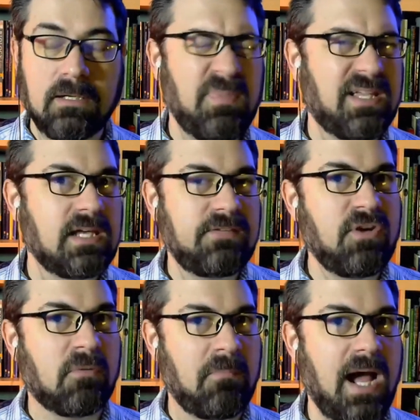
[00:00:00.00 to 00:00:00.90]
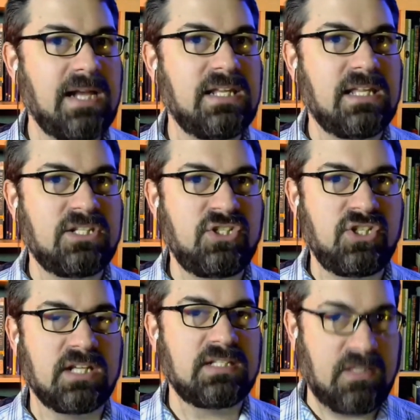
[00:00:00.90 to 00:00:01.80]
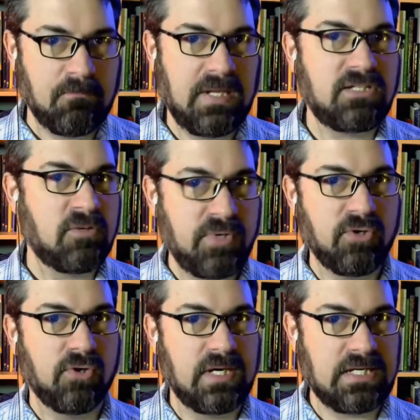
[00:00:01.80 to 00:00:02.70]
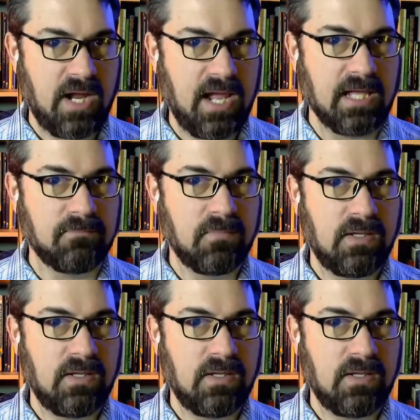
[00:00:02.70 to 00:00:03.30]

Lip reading: Because if your mind is just the meat computer in your head,